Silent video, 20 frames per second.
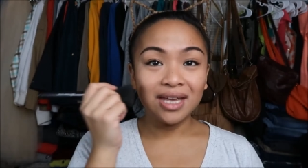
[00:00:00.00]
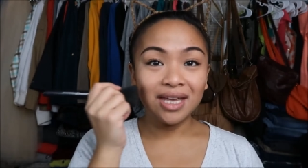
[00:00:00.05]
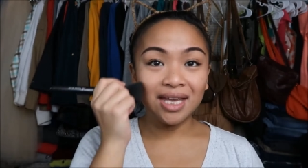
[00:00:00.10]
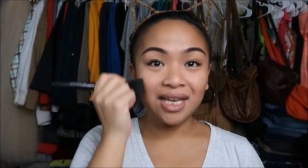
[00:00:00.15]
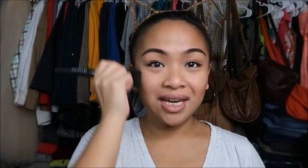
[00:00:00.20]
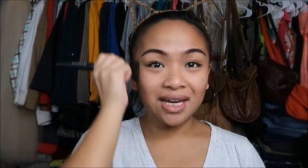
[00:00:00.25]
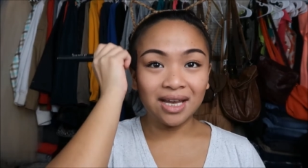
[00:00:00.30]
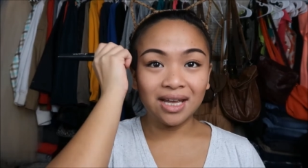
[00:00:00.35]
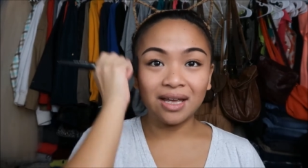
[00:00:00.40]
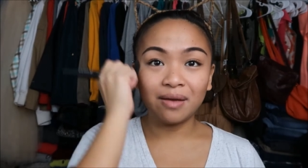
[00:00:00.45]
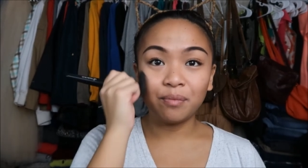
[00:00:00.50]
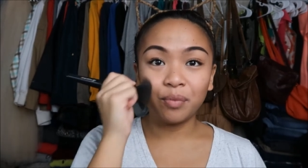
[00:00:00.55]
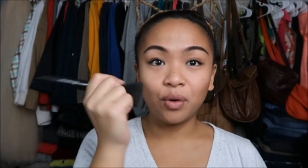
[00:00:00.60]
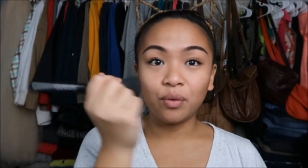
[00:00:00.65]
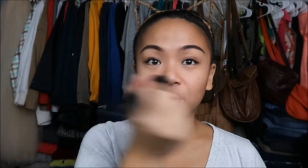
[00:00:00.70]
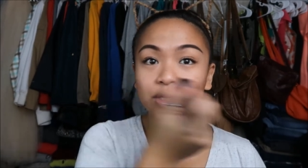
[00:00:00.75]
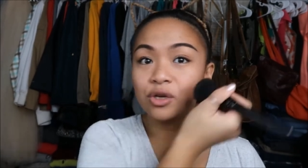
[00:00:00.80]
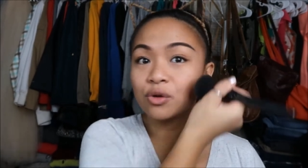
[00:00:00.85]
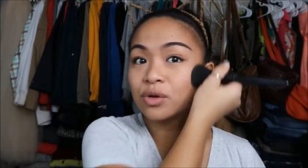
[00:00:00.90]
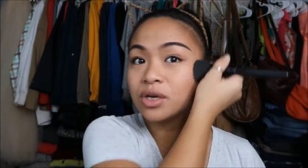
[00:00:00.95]
in
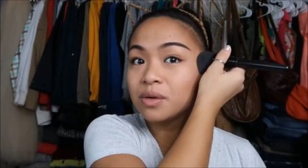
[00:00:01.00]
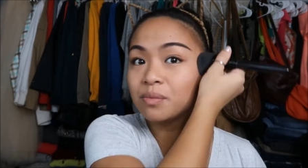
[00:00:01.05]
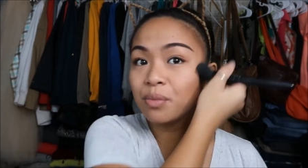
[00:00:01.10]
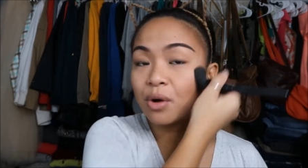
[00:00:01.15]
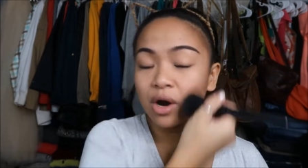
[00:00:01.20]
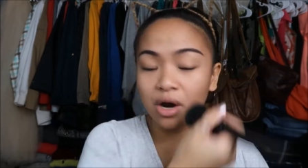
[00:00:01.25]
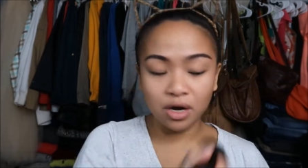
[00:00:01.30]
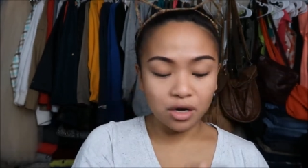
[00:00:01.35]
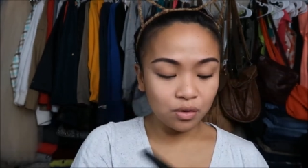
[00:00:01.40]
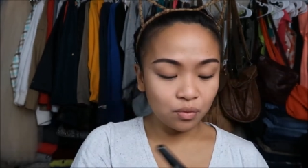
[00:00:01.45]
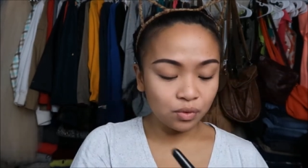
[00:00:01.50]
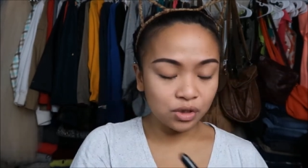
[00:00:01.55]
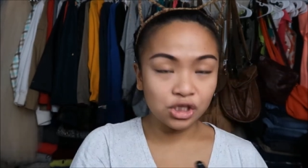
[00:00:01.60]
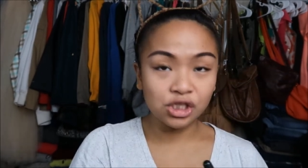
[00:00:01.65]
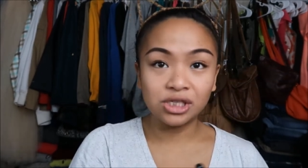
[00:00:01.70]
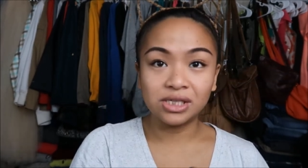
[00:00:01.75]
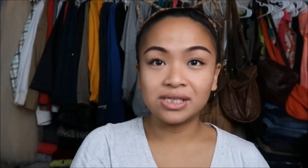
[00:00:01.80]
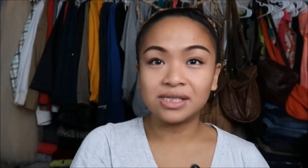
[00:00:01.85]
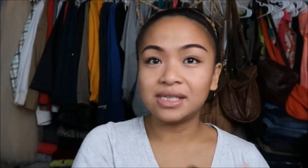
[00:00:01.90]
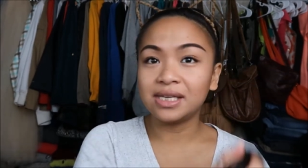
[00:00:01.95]
Bowing Creek Park,
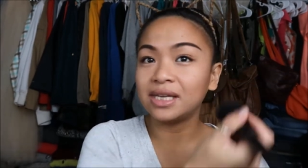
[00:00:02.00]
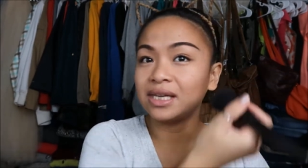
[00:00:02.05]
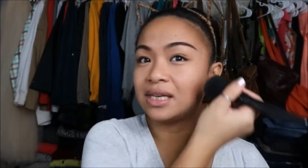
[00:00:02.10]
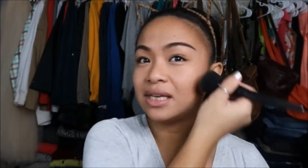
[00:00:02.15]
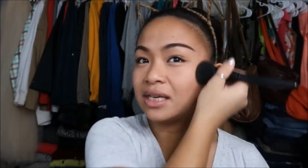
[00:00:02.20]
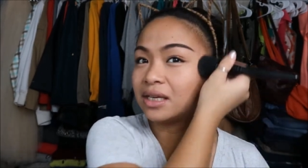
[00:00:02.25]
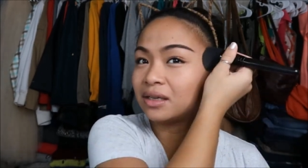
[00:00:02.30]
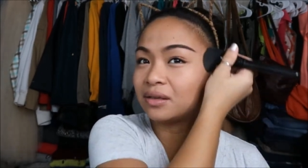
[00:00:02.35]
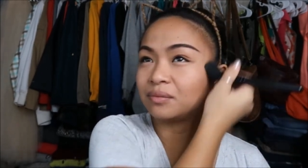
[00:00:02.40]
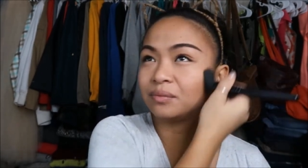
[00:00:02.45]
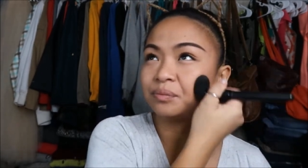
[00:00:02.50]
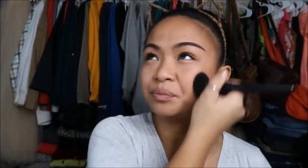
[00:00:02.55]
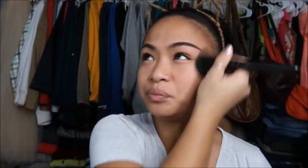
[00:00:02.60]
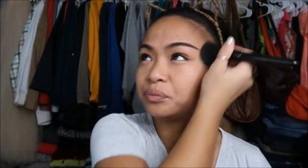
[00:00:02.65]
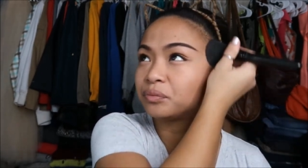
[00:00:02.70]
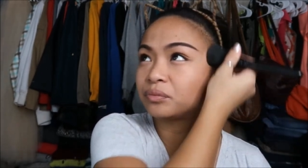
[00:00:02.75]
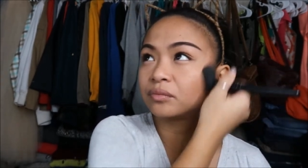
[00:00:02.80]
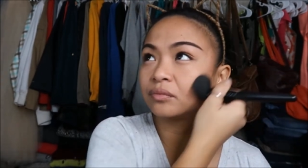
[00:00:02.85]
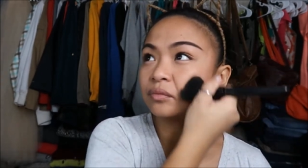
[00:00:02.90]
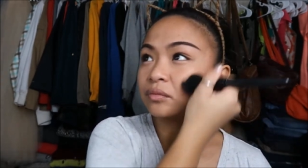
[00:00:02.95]
which is
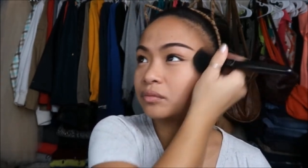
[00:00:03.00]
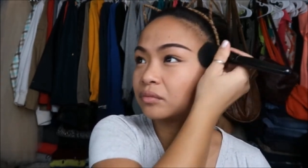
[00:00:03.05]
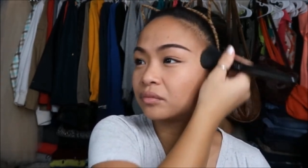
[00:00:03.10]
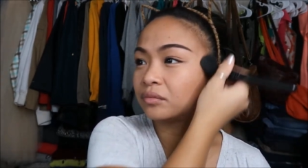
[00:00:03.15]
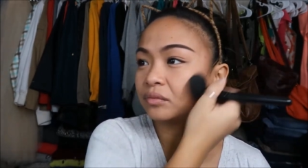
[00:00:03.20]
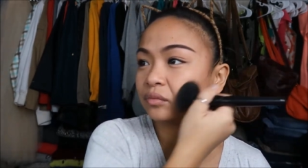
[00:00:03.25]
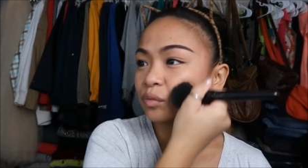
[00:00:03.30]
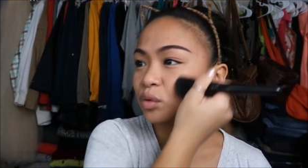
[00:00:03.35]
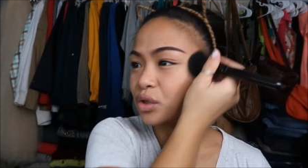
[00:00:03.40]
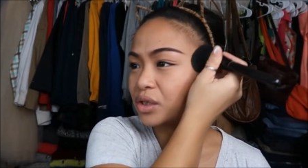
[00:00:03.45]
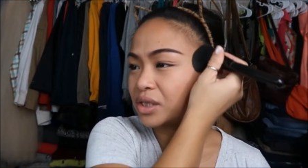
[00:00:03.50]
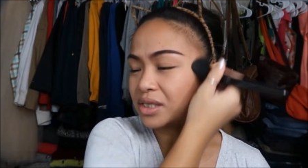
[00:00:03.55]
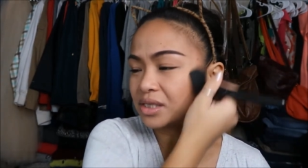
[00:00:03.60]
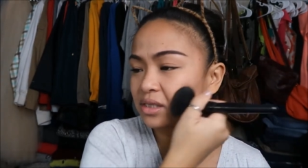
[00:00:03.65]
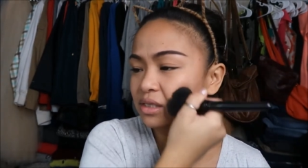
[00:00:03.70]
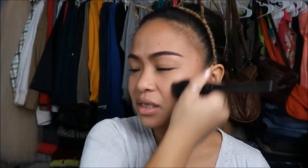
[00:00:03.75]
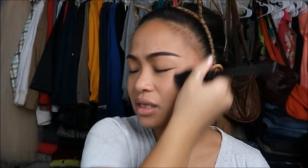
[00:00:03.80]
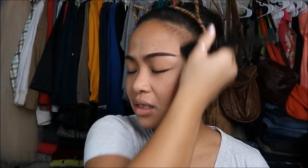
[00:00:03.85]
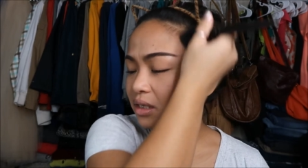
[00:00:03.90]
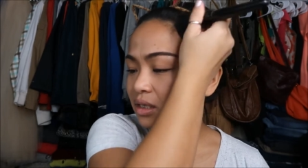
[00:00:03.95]
in, where is
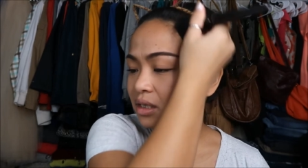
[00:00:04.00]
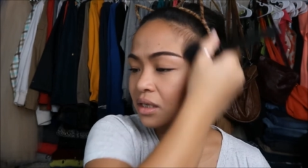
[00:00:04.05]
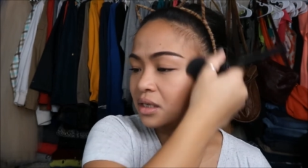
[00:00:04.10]
it?